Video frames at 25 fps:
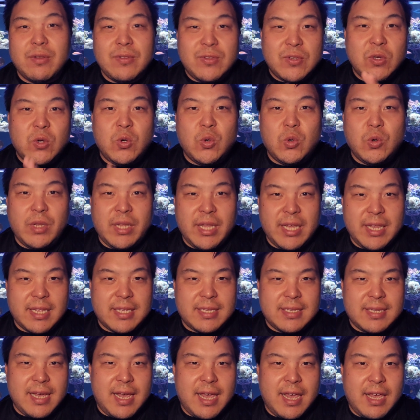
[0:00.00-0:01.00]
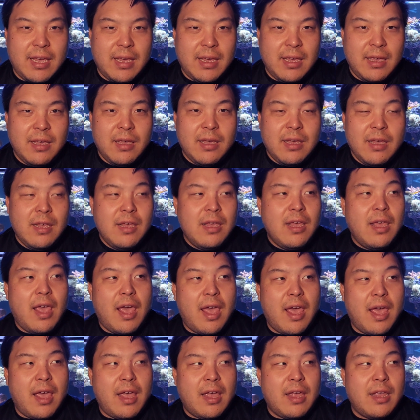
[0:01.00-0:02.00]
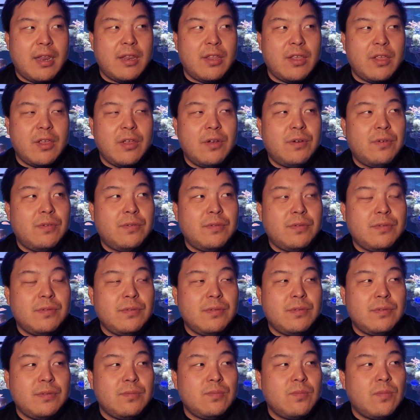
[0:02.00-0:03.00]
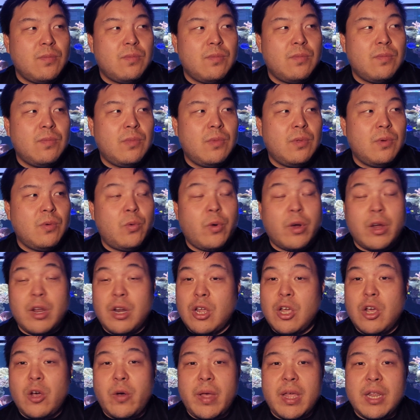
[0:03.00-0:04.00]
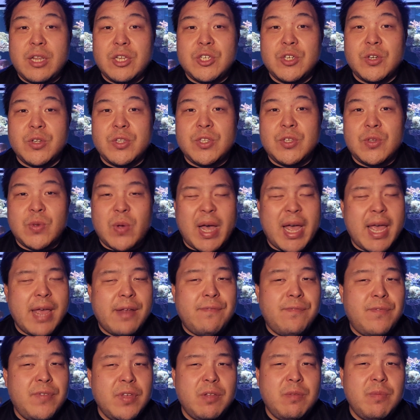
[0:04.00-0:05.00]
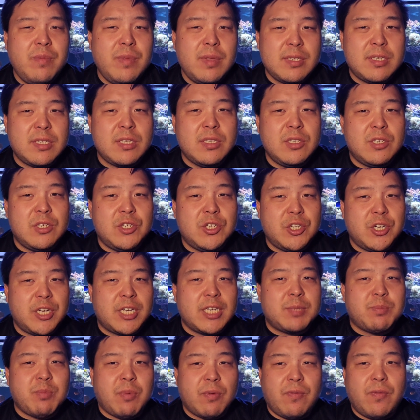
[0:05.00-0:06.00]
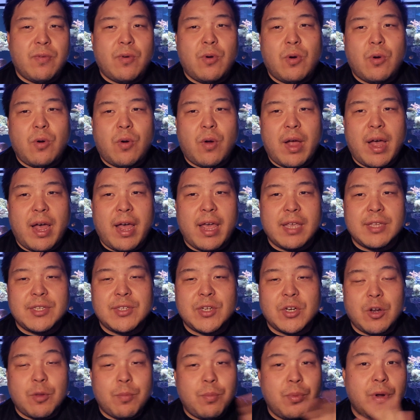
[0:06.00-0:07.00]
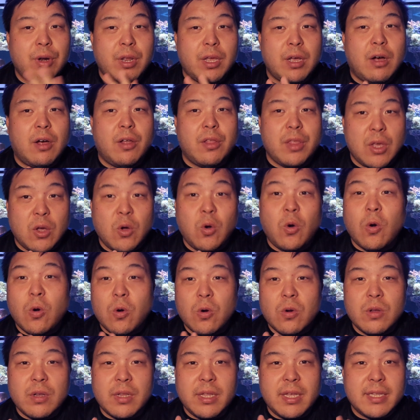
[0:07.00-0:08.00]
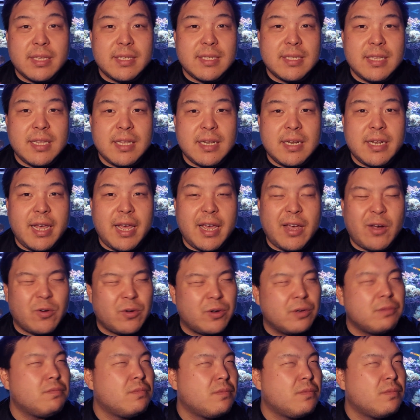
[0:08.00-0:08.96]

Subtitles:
cooling the tank, and we're going to go ahead and show it to you. I had filmed this just before I started putting all the coral into the tank, or